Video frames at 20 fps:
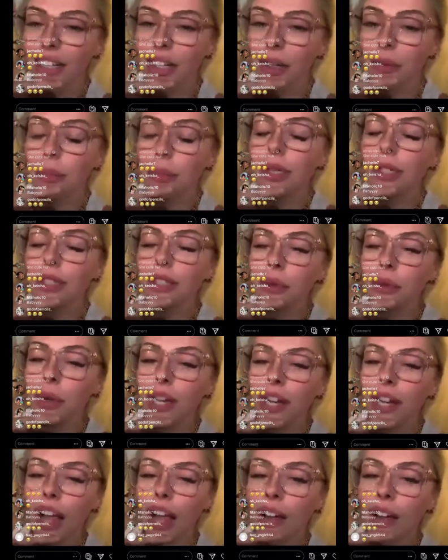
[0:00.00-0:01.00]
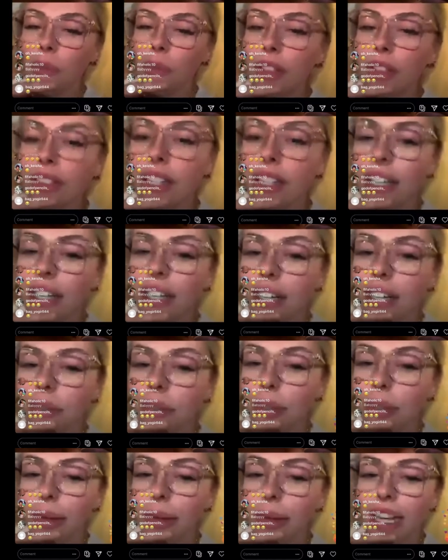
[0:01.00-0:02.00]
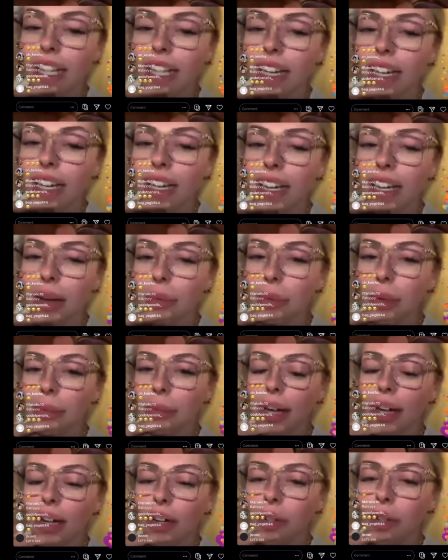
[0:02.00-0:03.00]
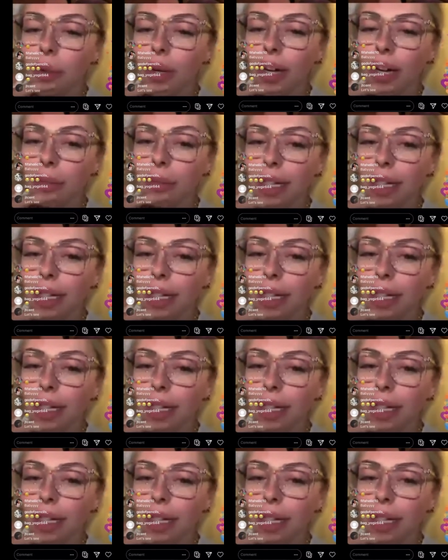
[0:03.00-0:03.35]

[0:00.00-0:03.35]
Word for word: one on with the with my. Uh, I'm in my underwear and my titties are